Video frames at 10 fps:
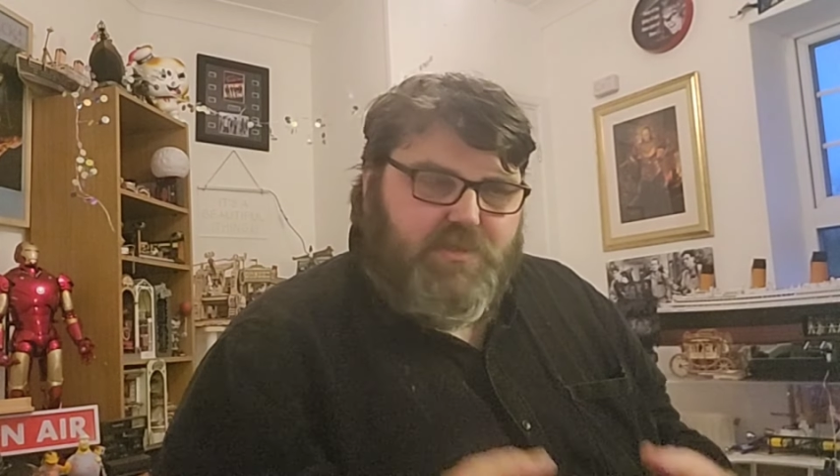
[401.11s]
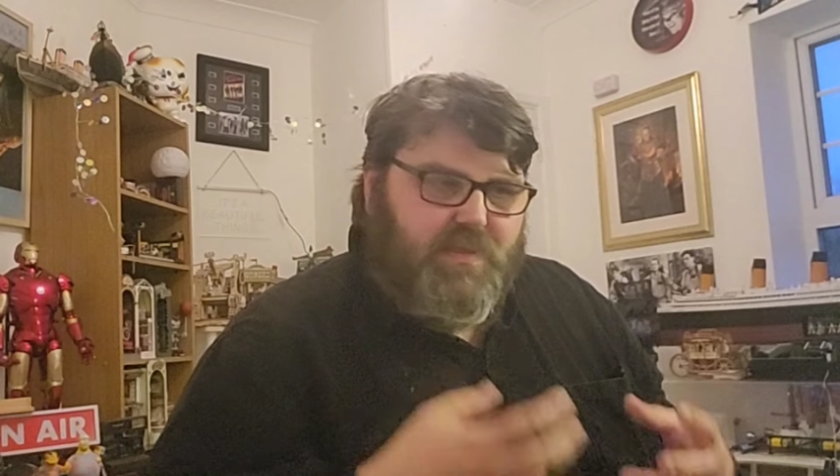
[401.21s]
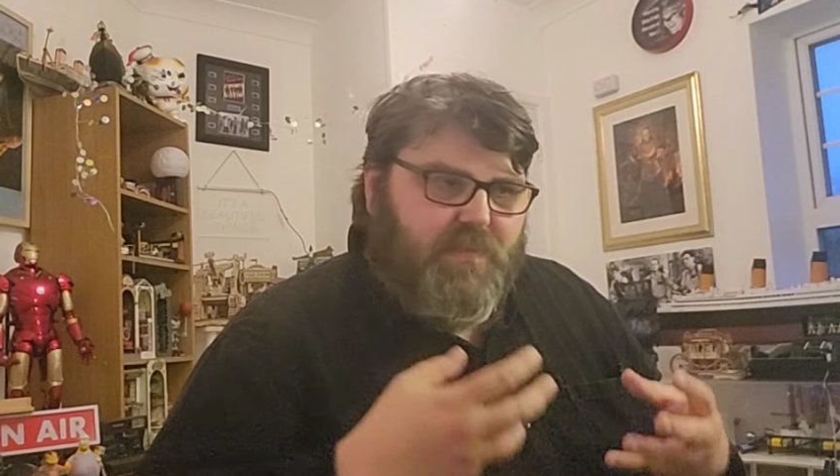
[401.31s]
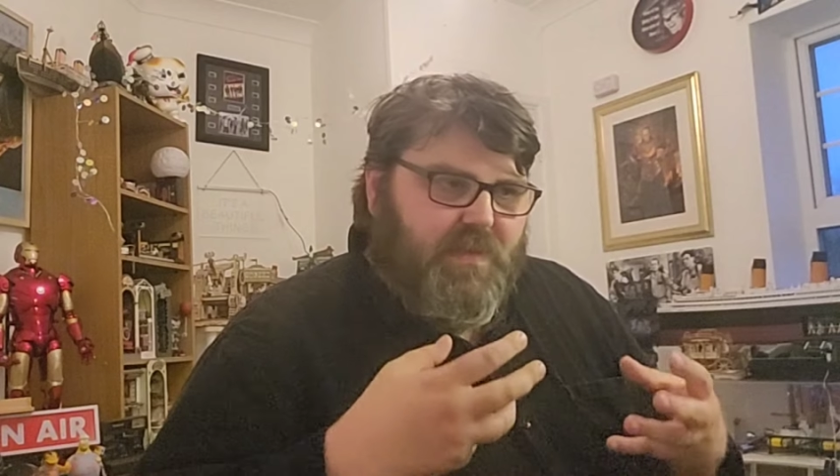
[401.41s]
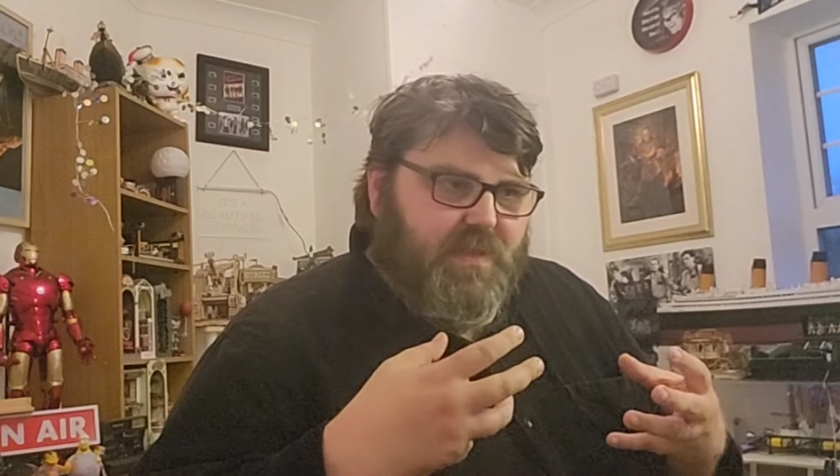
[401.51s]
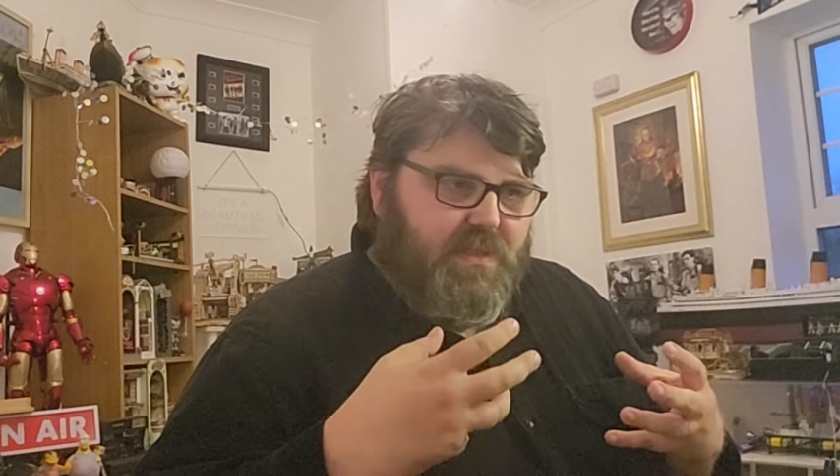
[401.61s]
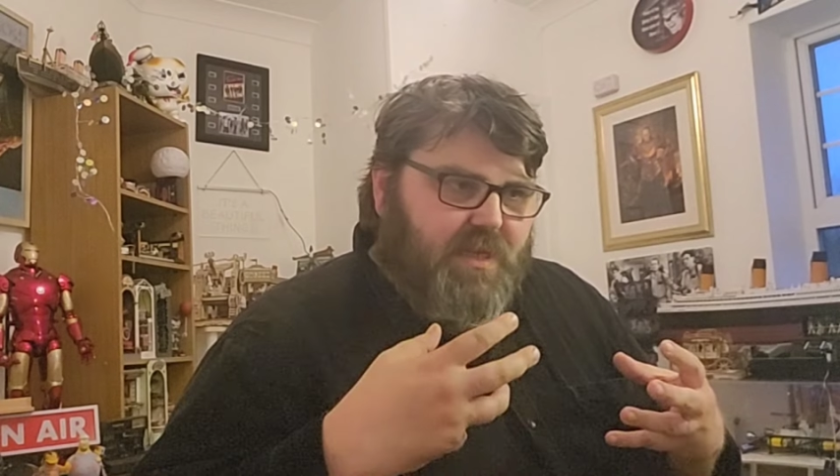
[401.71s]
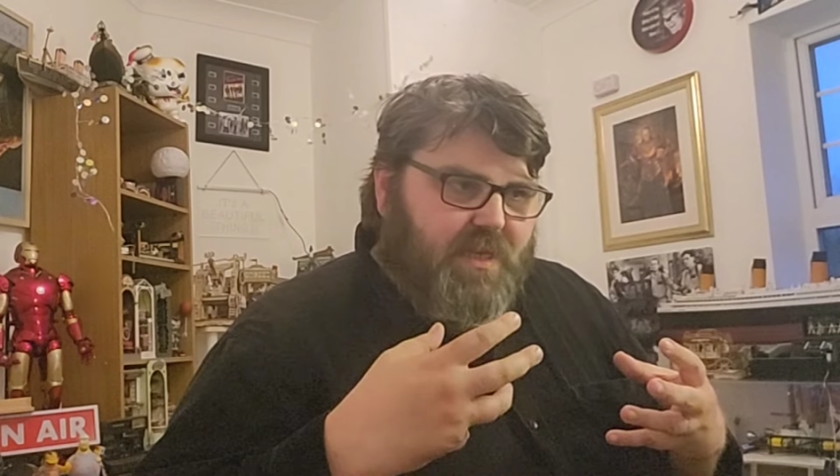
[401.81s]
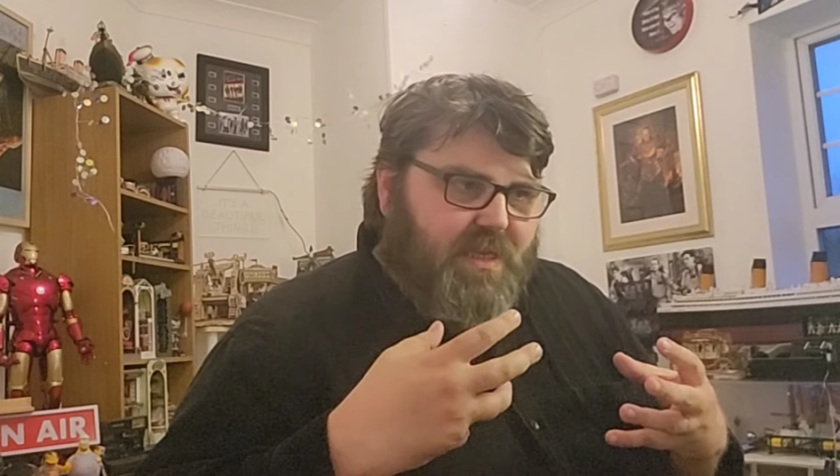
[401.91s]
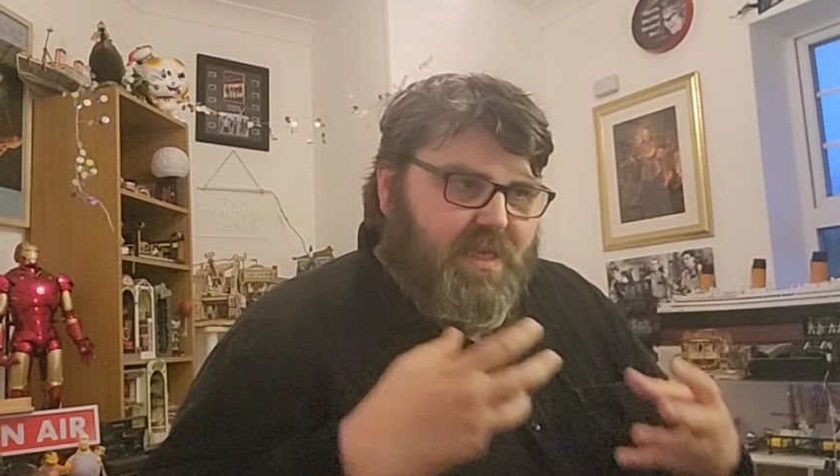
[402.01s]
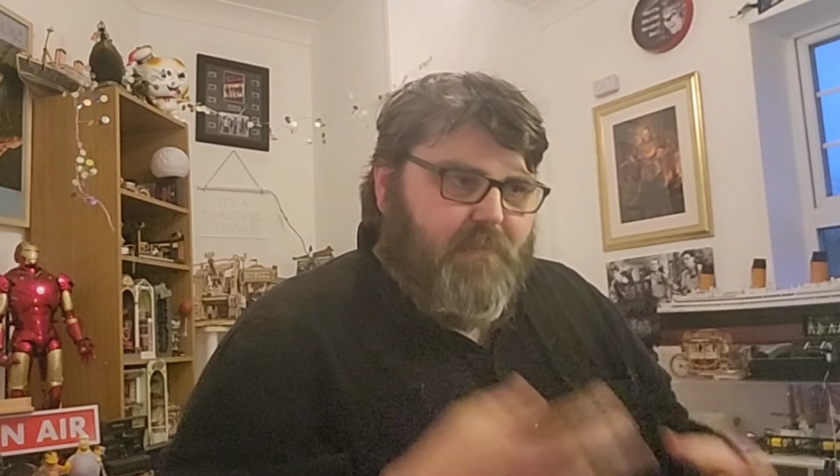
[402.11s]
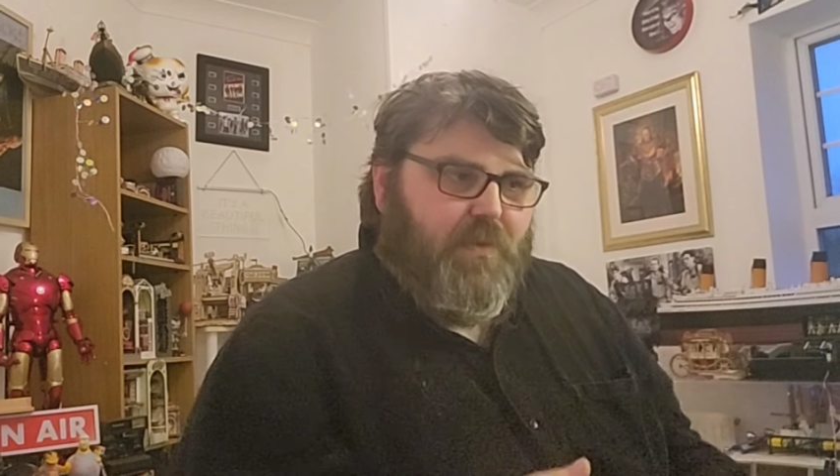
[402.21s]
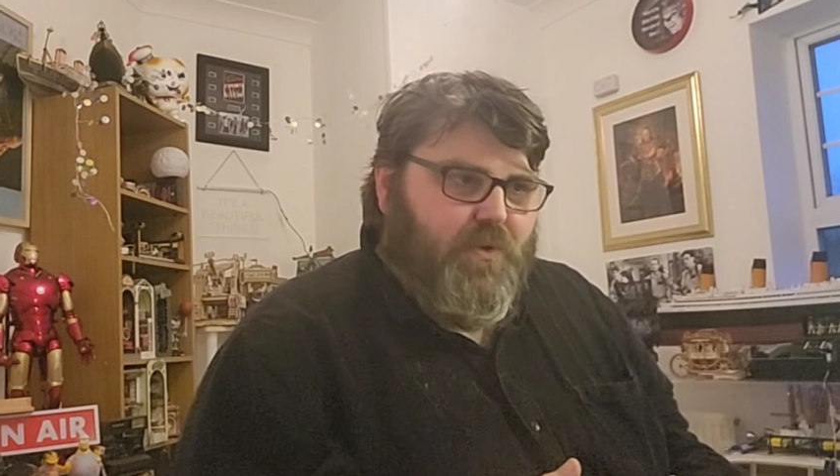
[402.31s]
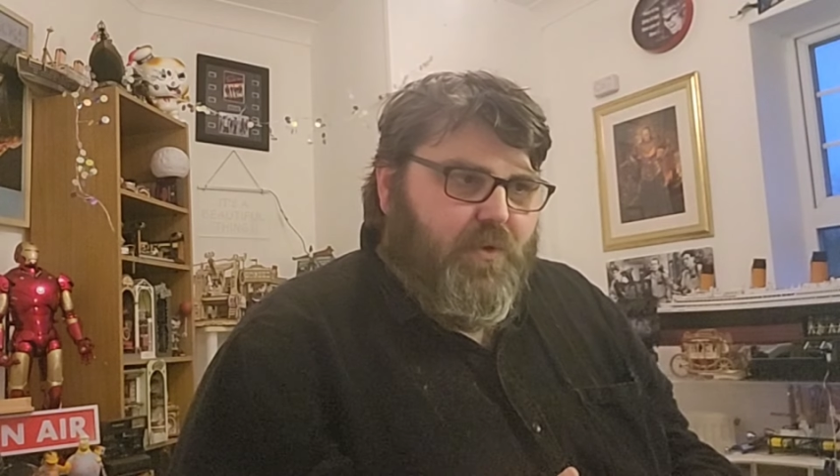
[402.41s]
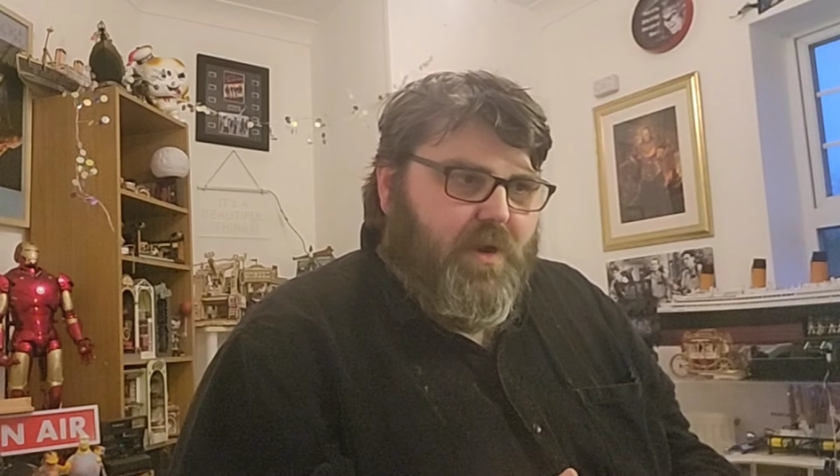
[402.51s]
something that's going to keep
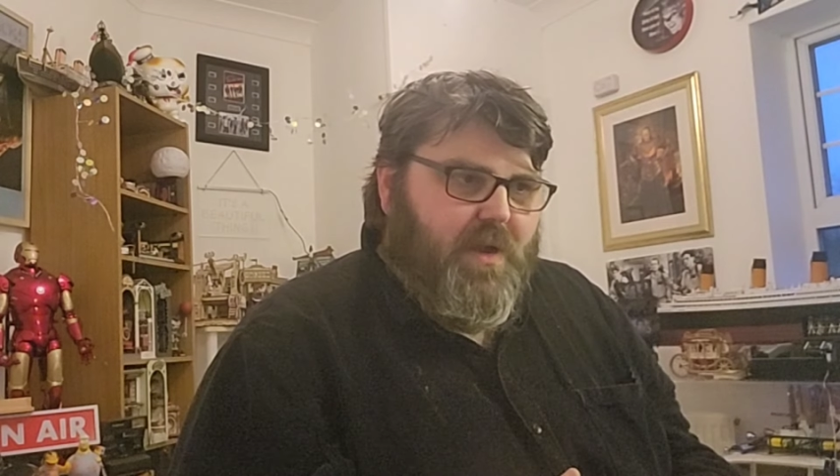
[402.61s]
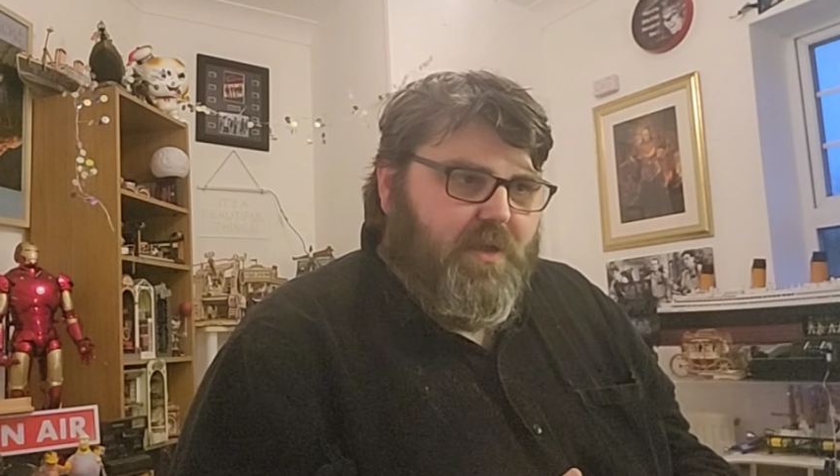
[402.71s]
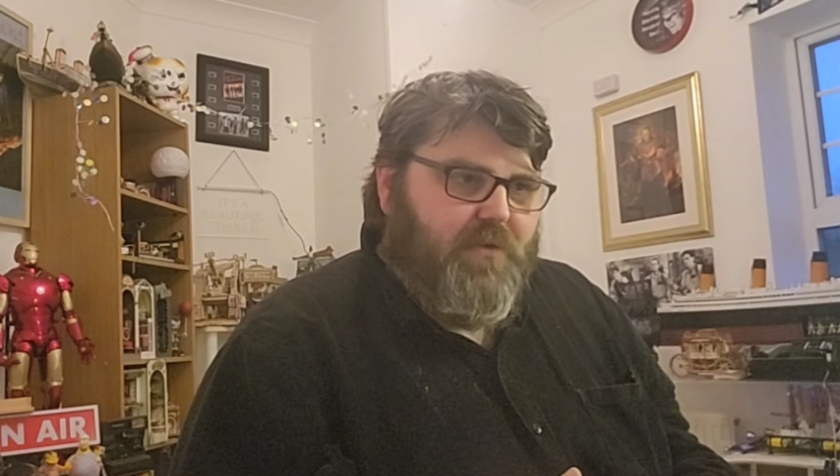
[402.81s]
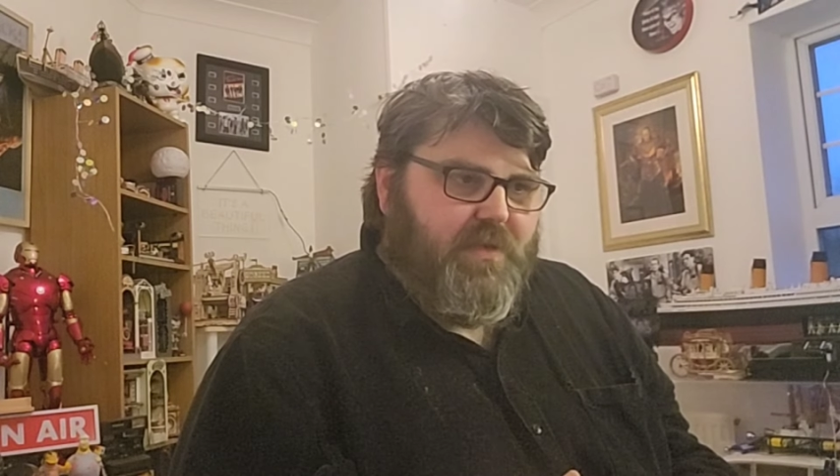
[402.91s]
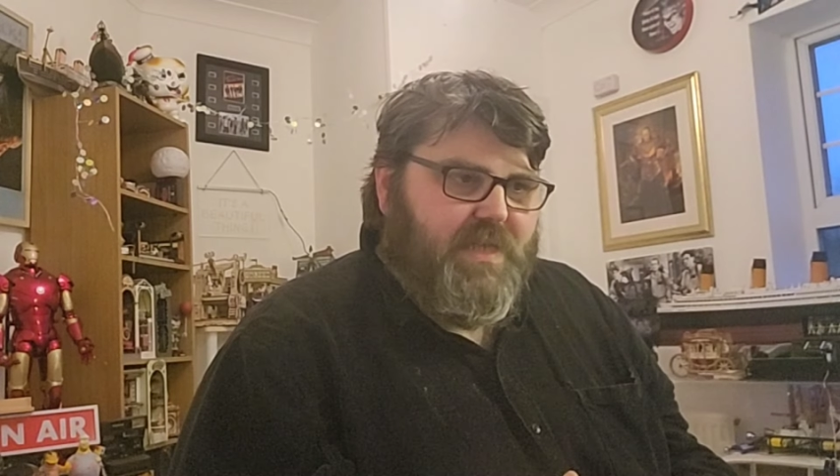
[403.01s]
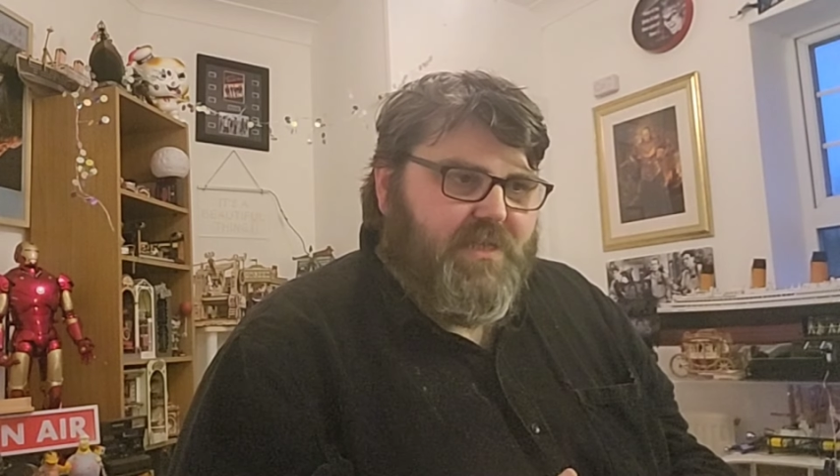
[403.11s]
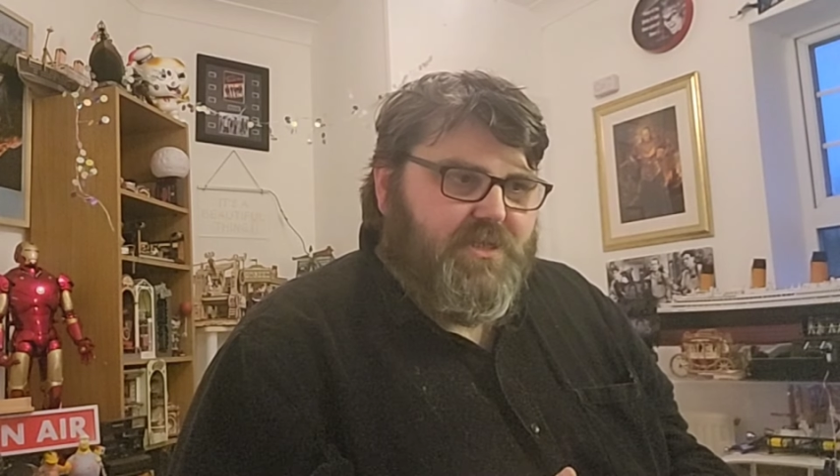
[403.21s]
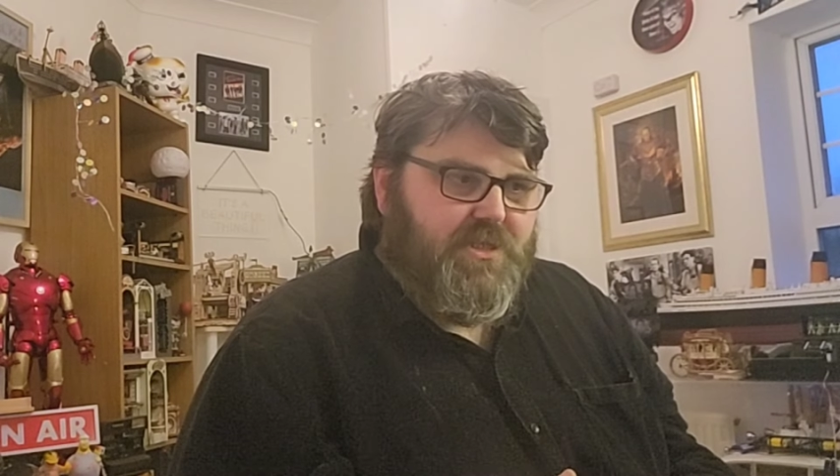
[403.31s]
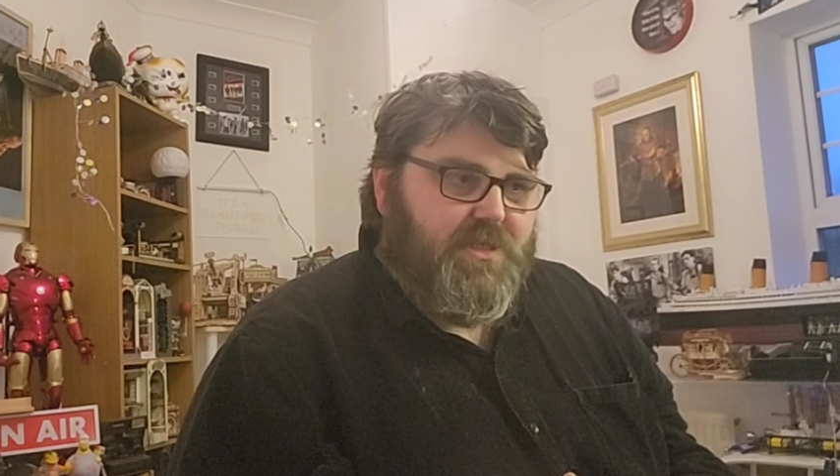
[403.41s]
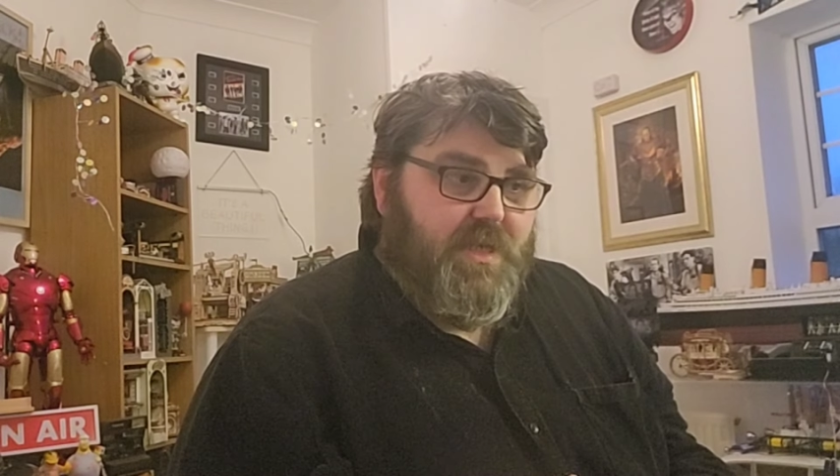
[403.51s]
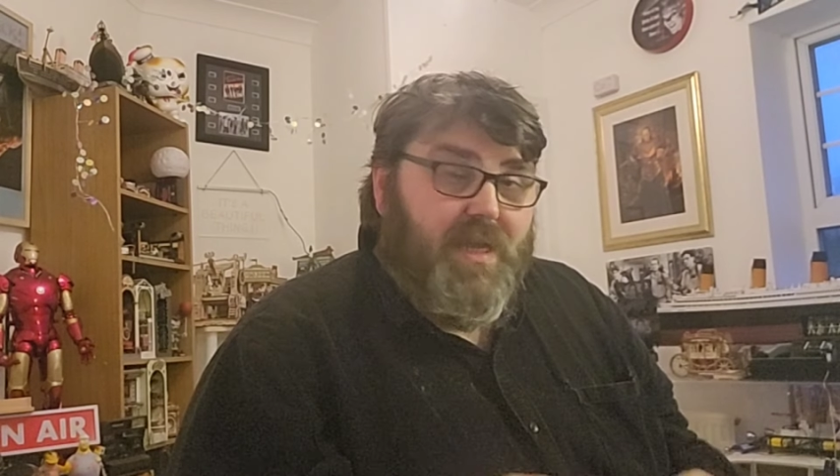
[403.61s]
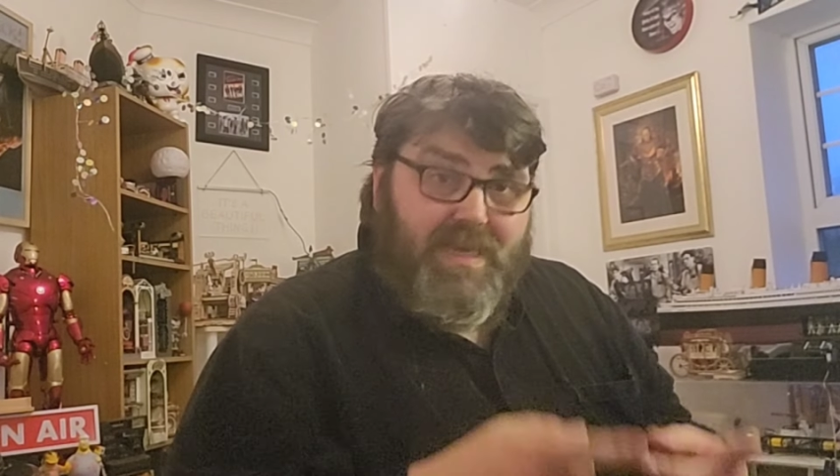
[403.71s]
your attention,